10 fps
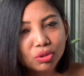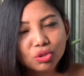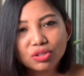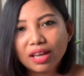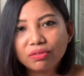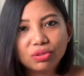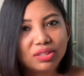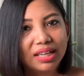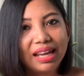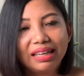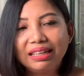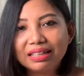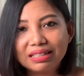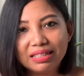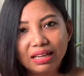You just have to take any
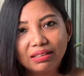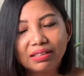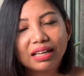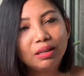container, any